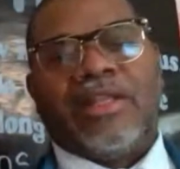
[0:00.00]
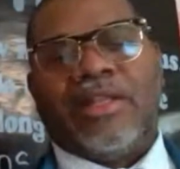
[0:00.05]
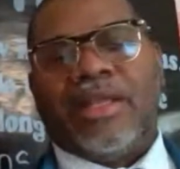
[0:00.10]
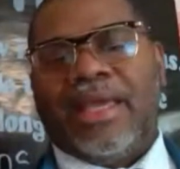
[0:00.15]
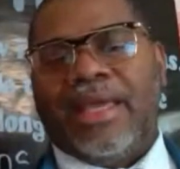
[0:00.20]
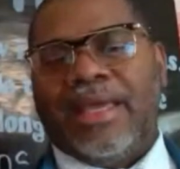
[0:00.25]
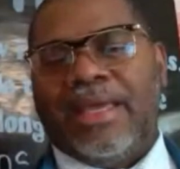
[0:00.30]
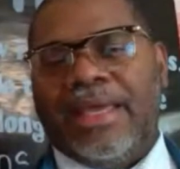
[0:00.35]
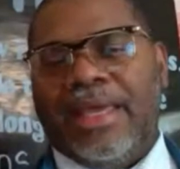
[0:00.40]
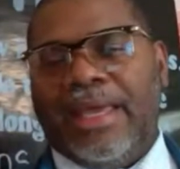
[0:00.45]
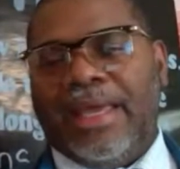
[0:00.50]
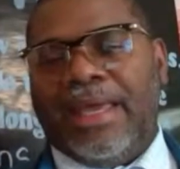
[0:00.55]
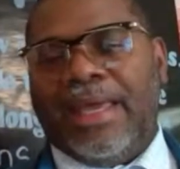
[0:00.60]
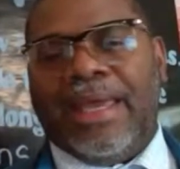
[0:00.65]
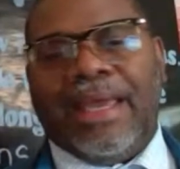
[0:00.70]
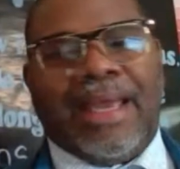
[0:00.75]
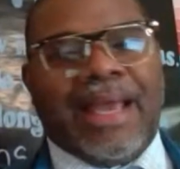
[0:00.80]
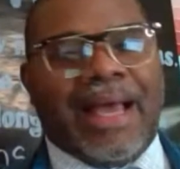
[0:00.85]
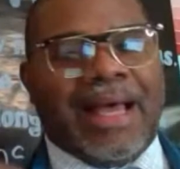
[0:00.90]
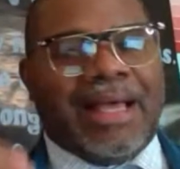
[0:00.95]
day, it, it
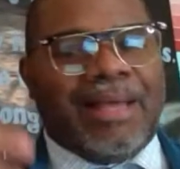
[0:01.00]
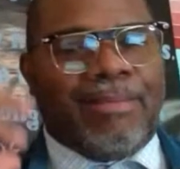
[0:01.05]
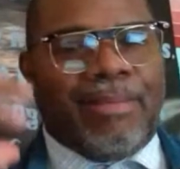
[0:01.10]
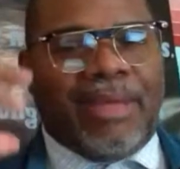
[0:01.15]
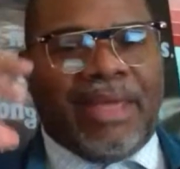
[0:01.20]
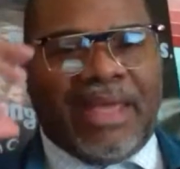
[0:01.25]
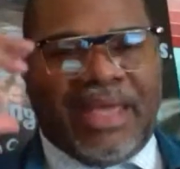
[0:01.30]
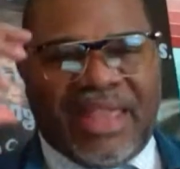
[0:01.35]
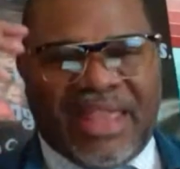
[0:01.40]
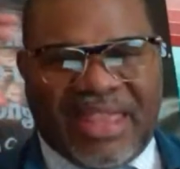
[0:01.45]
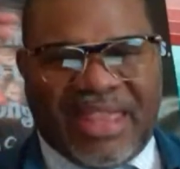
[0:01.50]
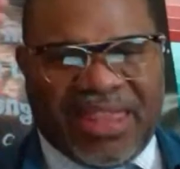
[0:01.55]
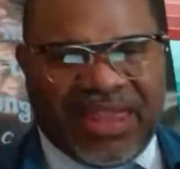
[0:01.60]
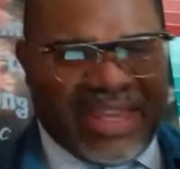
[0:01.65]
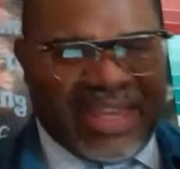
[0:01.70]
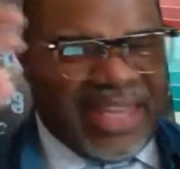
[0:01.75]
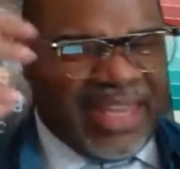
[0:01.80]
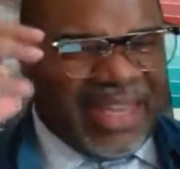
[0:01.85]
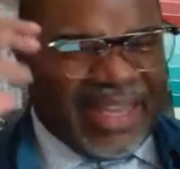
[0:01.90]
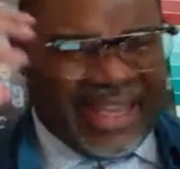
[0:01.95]
got me
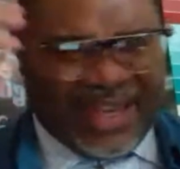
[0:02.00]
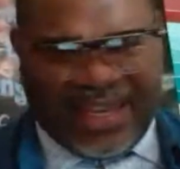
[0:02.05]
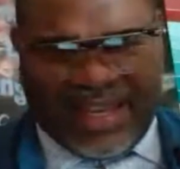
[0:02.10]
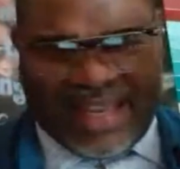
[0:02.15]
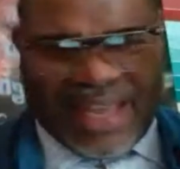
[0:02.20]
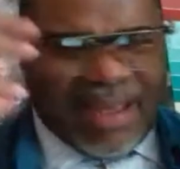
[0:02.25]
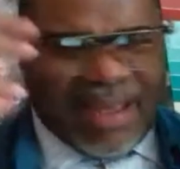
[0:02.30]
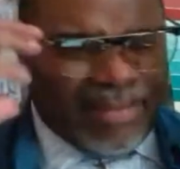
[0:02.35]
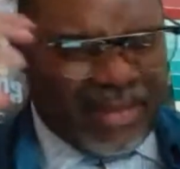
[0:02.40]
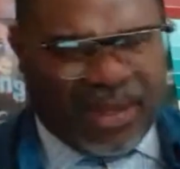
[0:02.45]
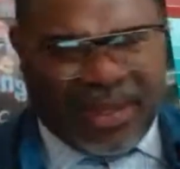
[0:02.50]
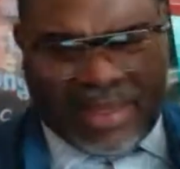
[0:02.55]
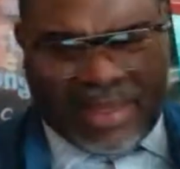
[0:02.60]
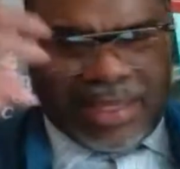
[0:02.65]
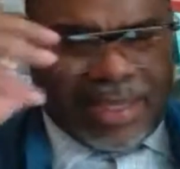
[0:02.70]
thinking. It got me thinking.